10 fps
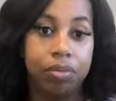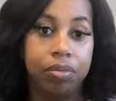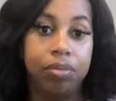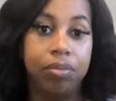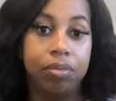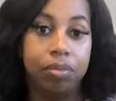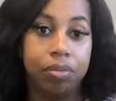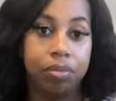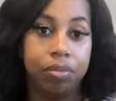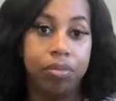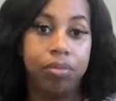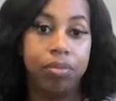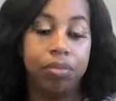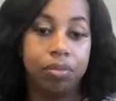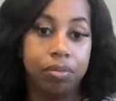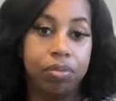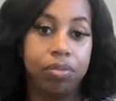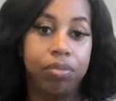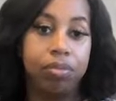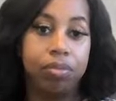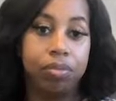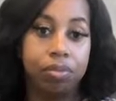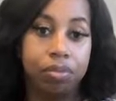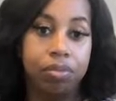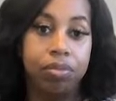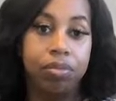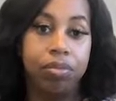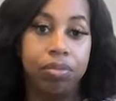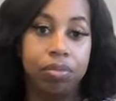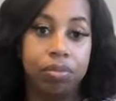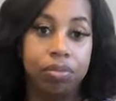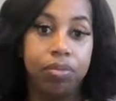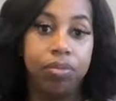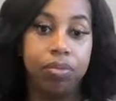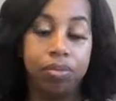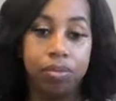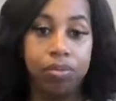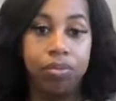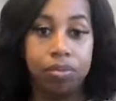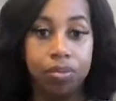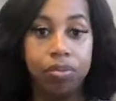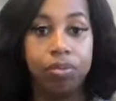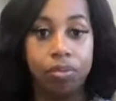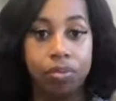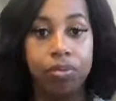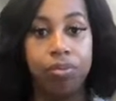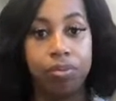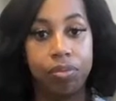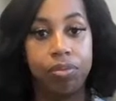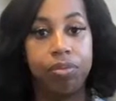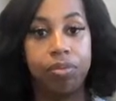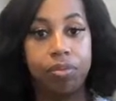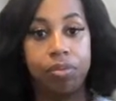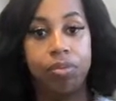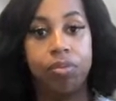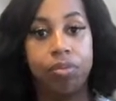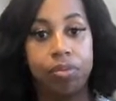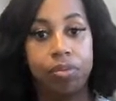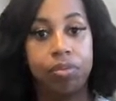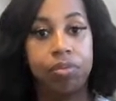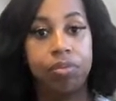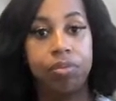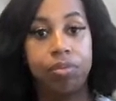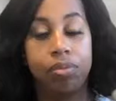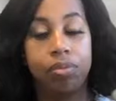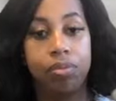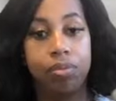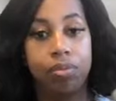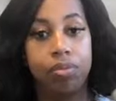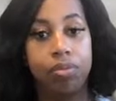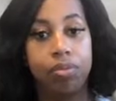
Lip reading: No words are spoken by the person on screen.